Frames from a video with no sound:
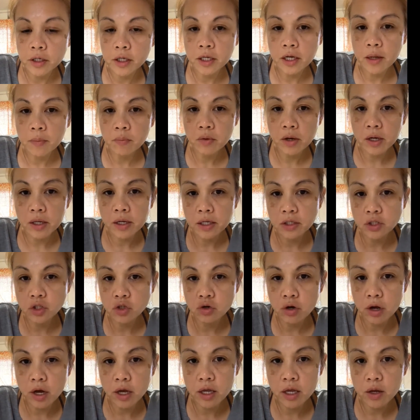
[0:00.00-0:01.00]
And I'm gonna
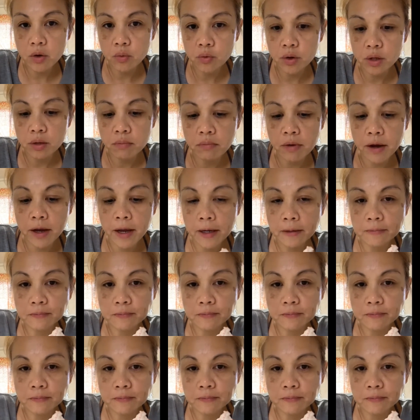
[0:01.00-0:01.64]
try it with my